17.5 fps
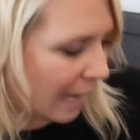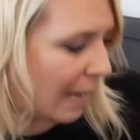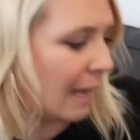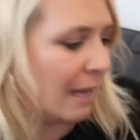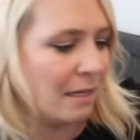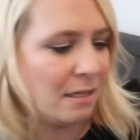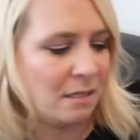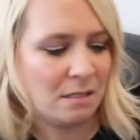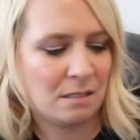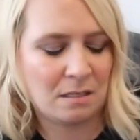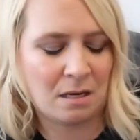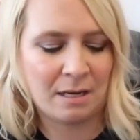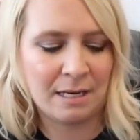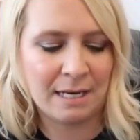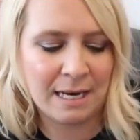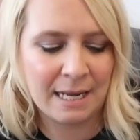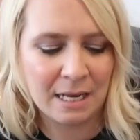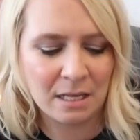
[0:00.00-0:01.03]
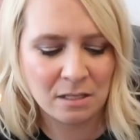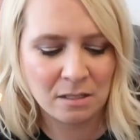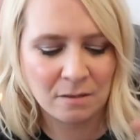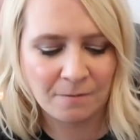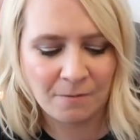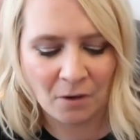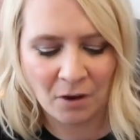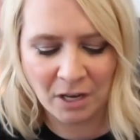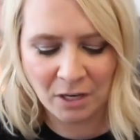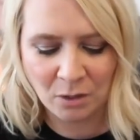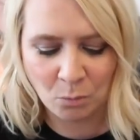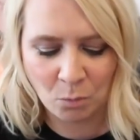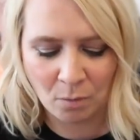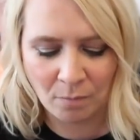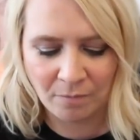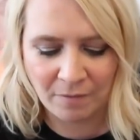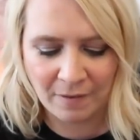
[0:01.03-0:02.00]
And I need to
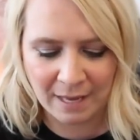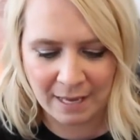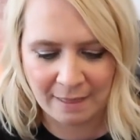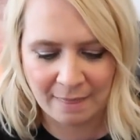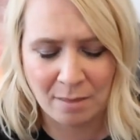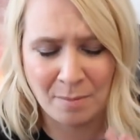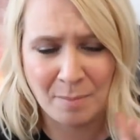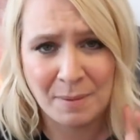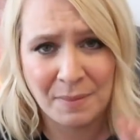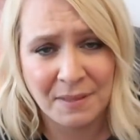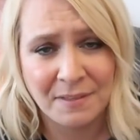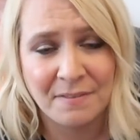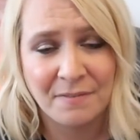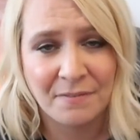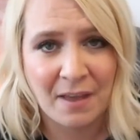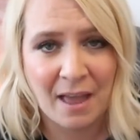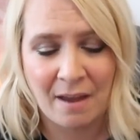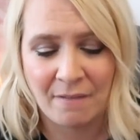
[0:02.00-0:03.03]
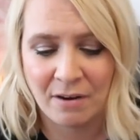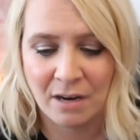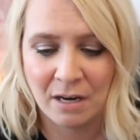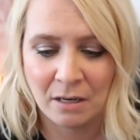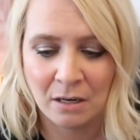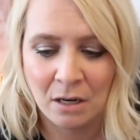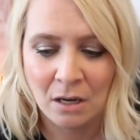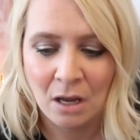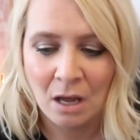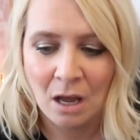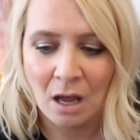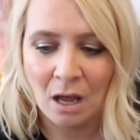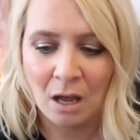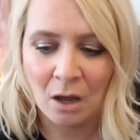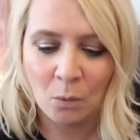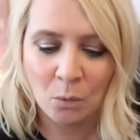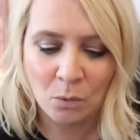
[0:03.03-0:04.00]
find one for Ethan, but this is for Erin.
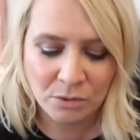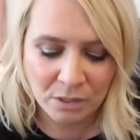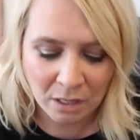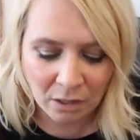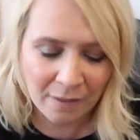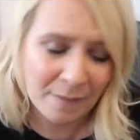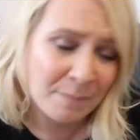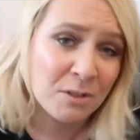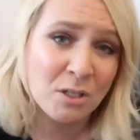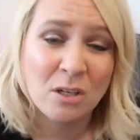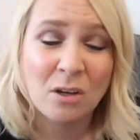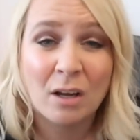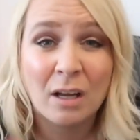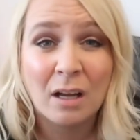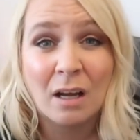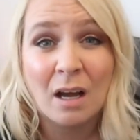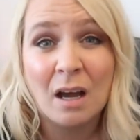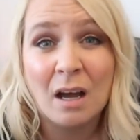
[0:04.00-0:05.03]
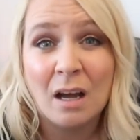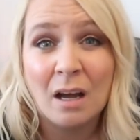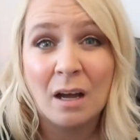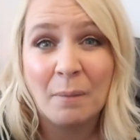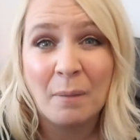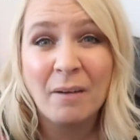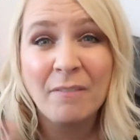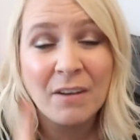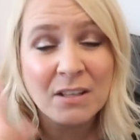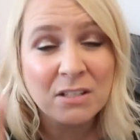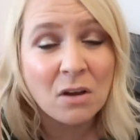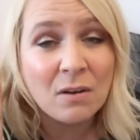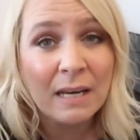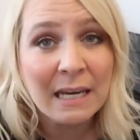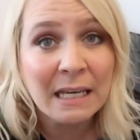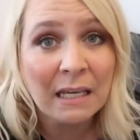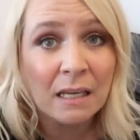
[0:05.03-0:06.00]
I also like them to do like, in fact,
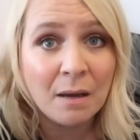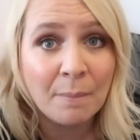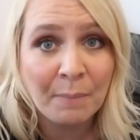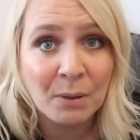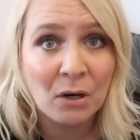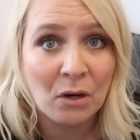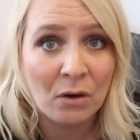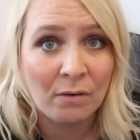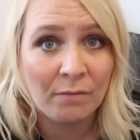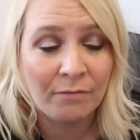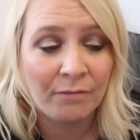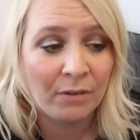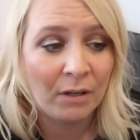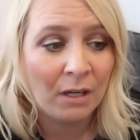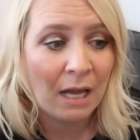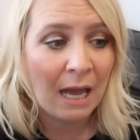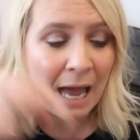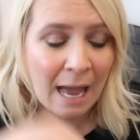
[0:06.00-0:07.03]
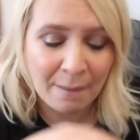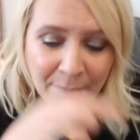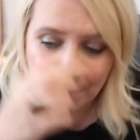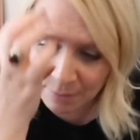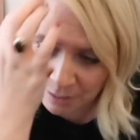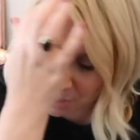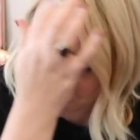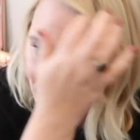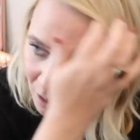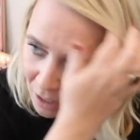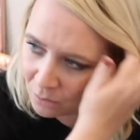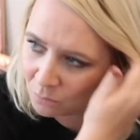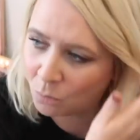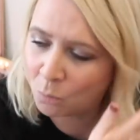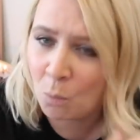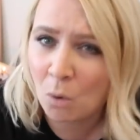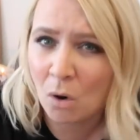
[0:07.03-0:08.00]
I'll link above and
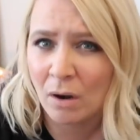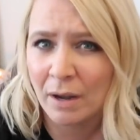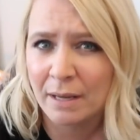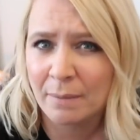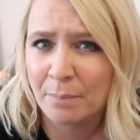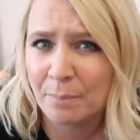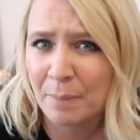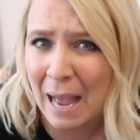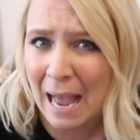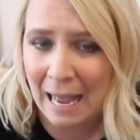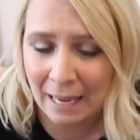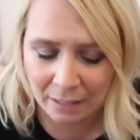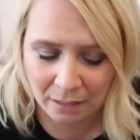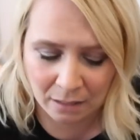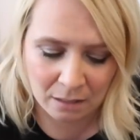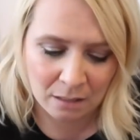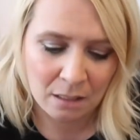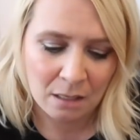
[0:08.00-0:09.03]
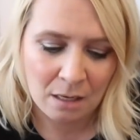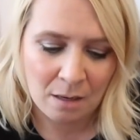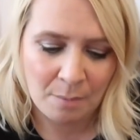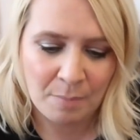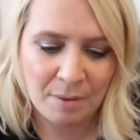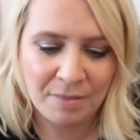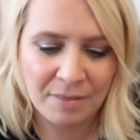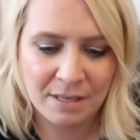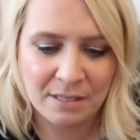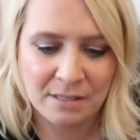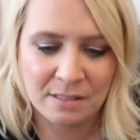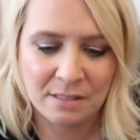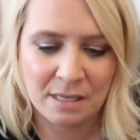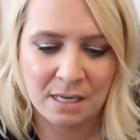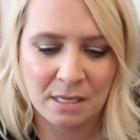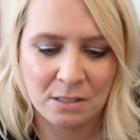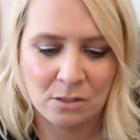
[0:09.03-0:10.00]
below what I pack. But
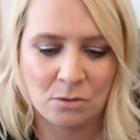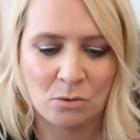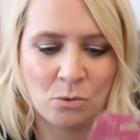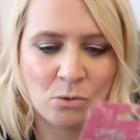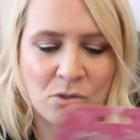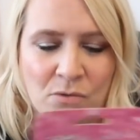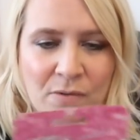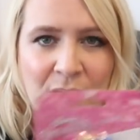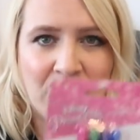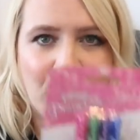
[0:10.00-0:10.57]
this is also